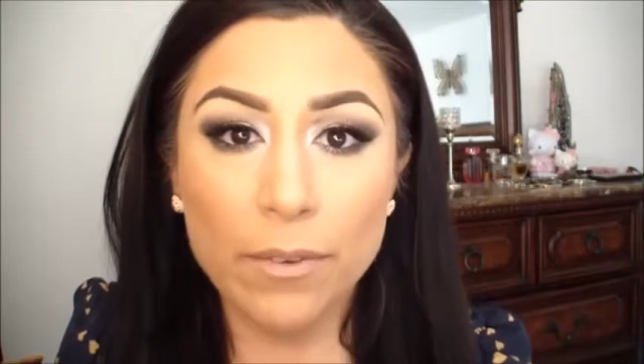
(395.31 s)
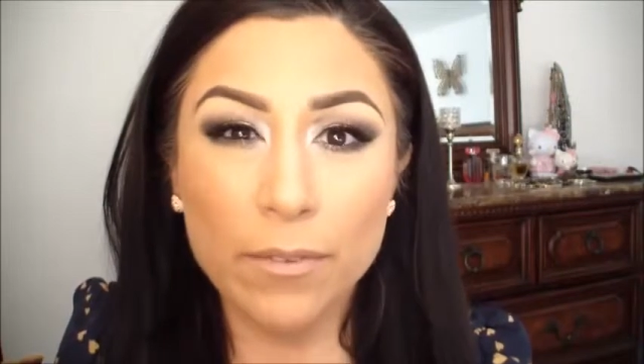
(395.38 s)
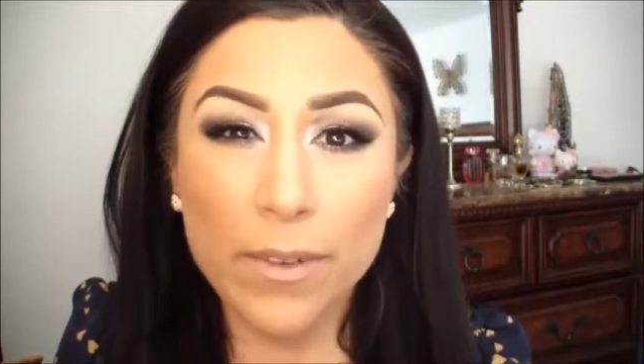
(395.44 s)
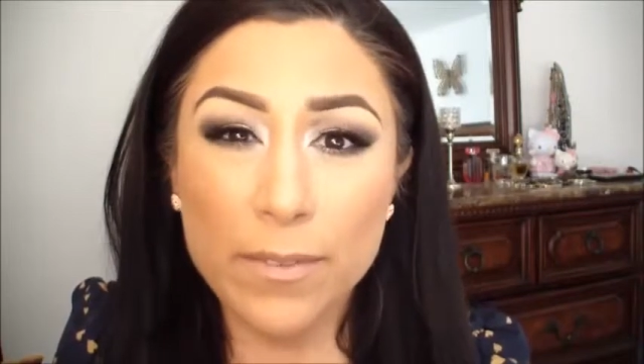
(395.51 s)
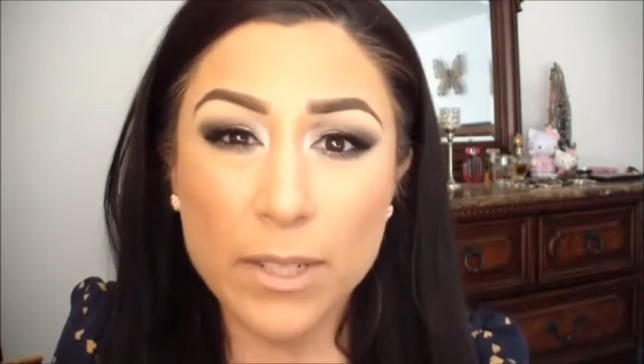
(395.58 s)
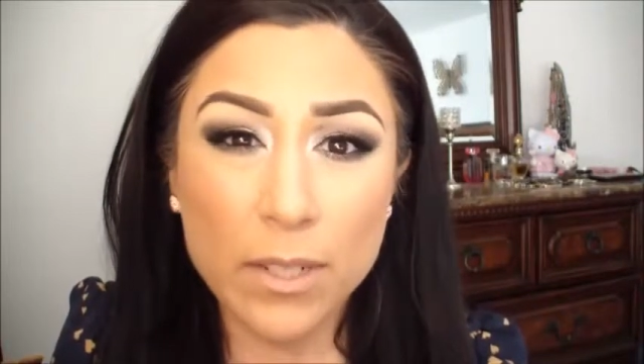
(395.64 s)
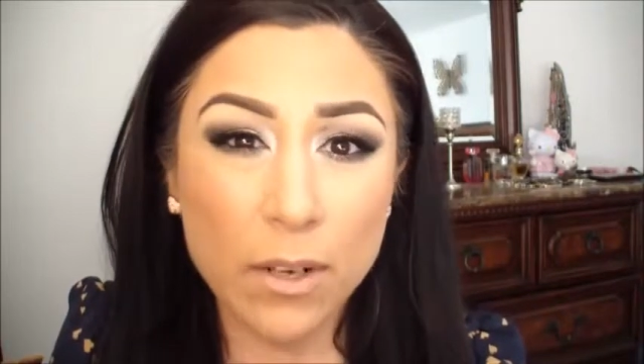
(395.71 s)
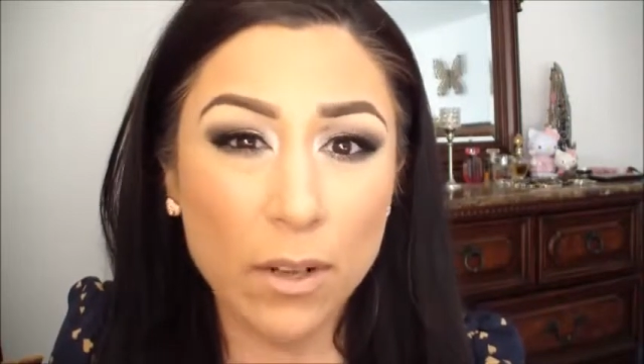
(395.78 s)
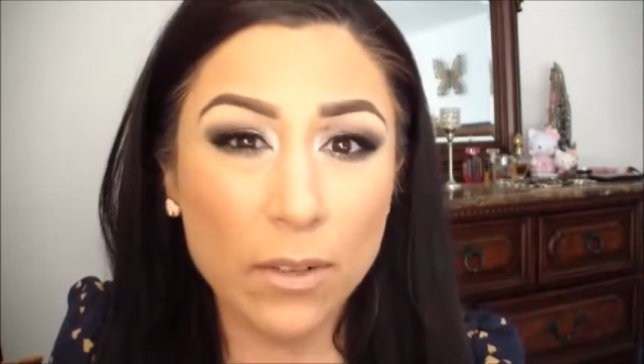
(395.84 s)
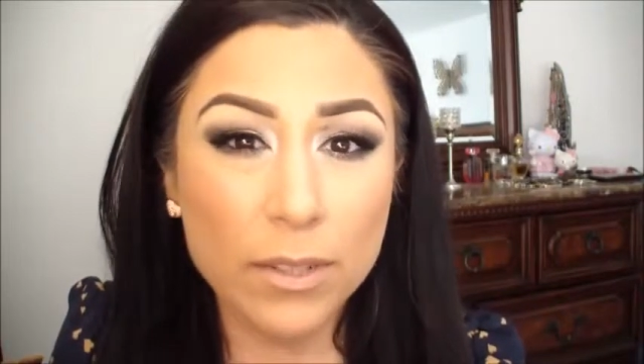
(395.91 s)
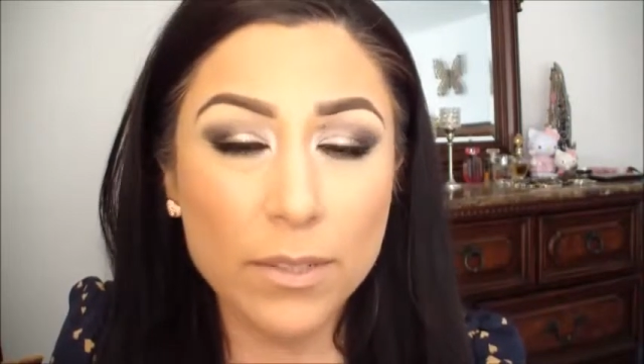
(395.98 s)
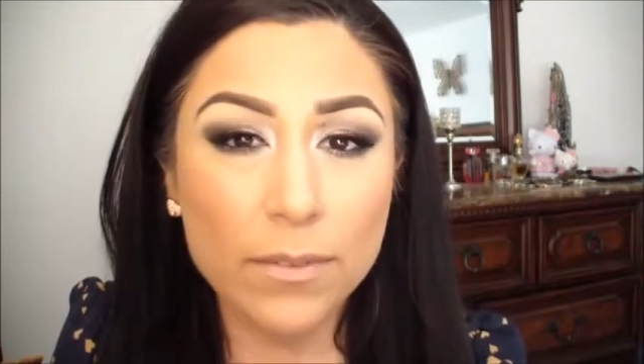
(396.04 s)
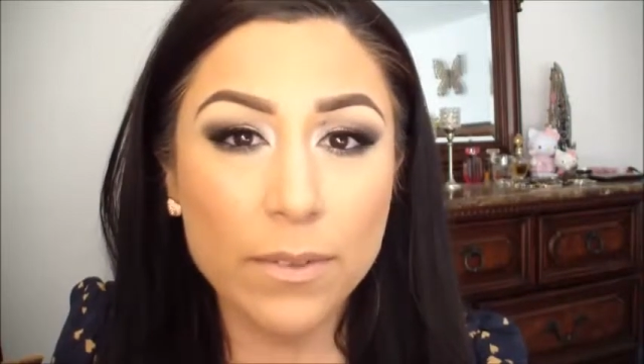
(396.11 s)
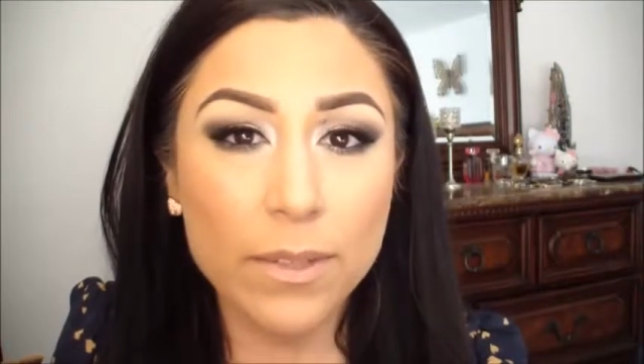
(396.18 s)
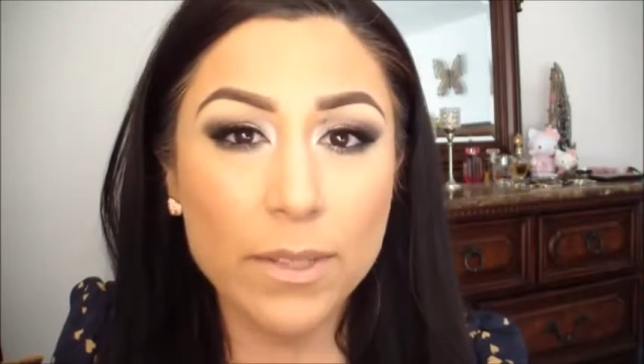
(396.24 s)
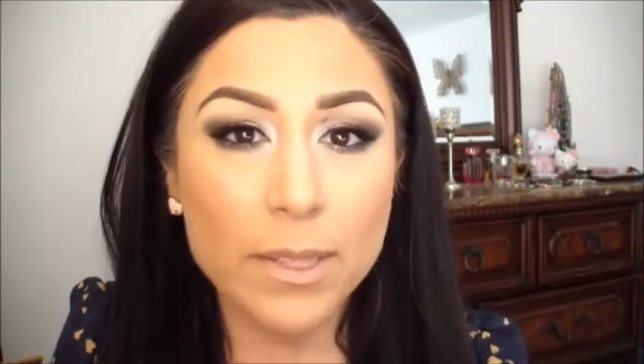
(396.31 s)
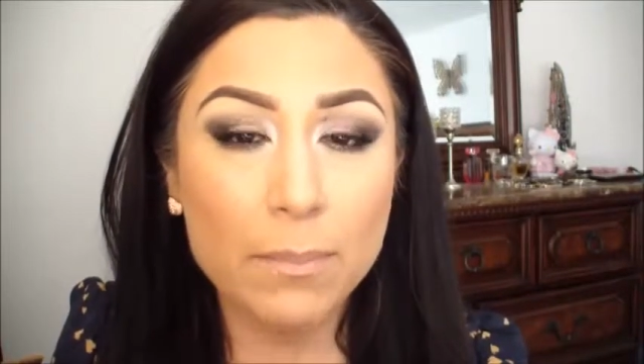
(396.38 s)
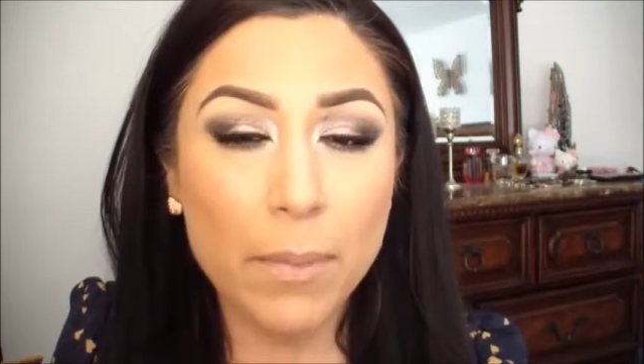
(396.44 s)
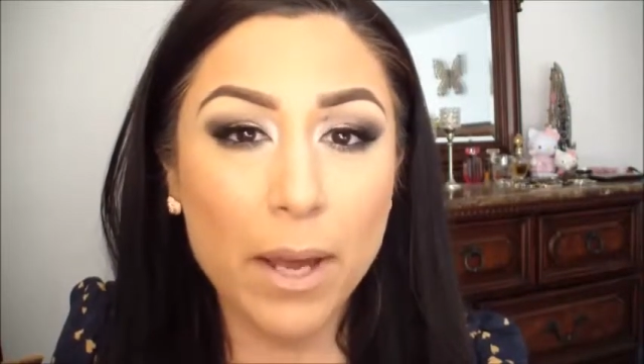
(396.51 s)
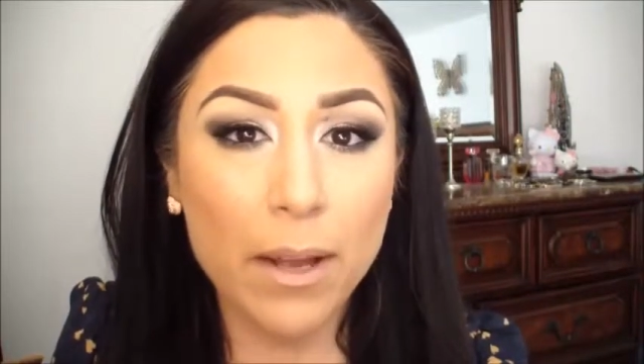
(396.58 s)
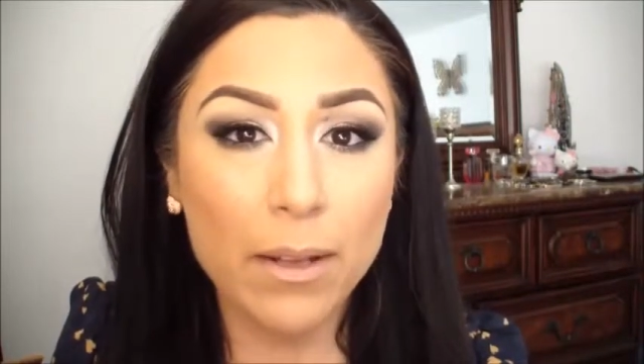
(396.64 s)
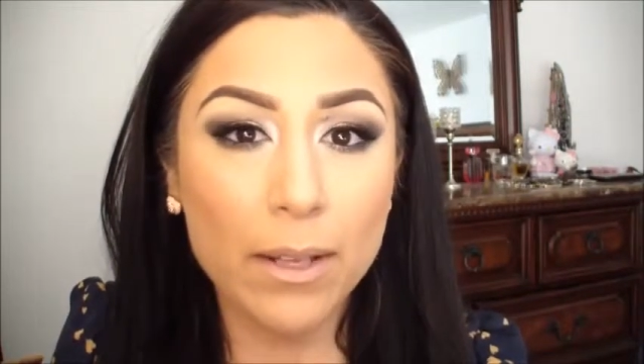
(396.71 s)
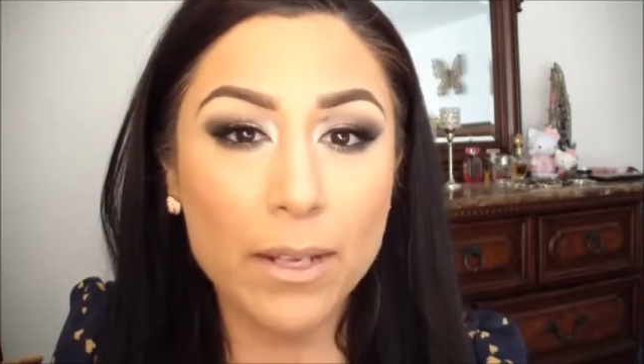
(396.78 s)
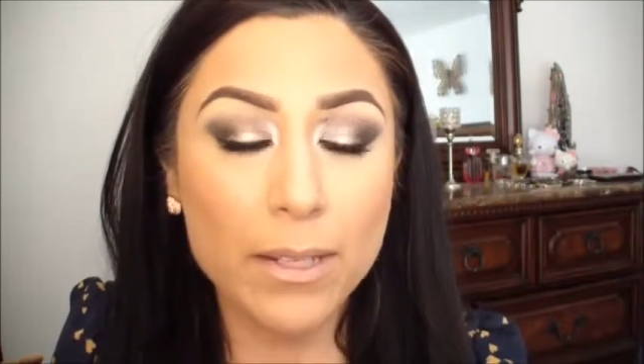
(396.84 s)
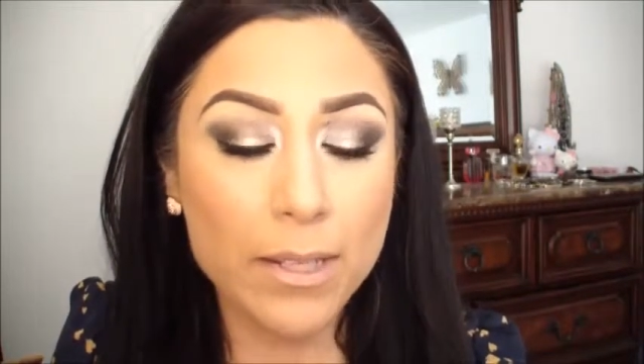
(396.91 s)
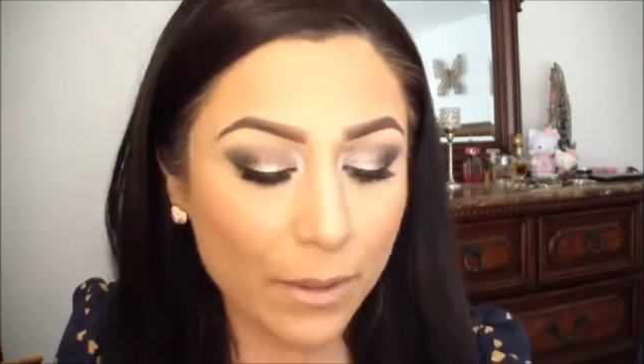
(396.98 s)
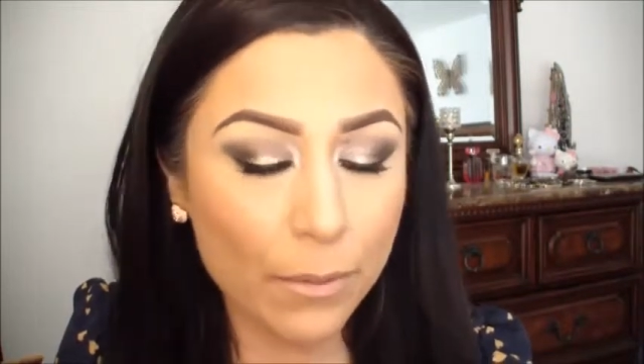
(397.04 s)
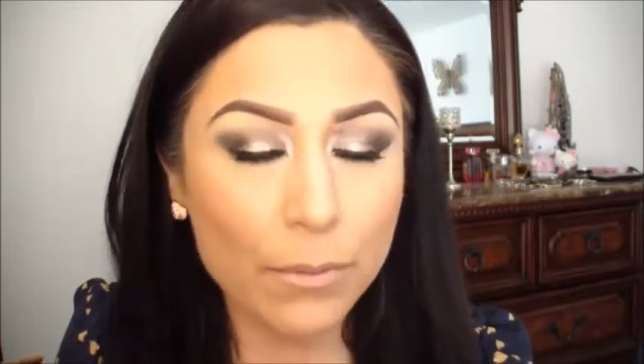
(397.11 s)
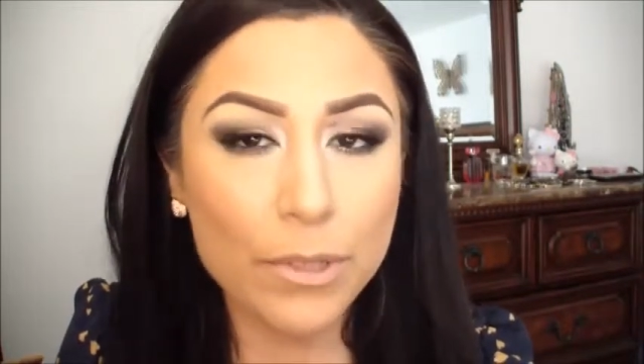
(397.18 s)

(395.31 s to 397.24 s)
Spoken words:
for $50 for this palette